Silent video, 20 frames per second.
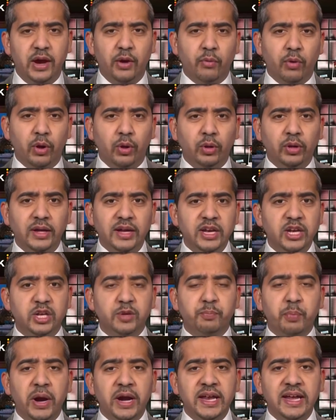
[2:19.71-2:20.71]
their role in
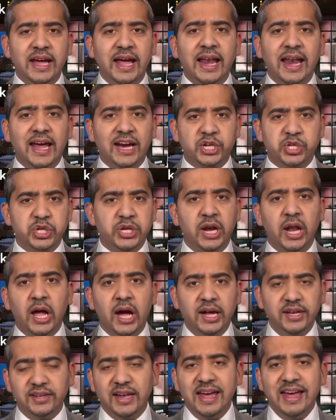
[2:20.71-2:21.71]
spreading election
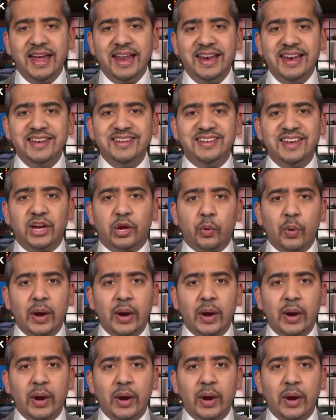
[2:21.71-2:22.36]
lies. Lindsey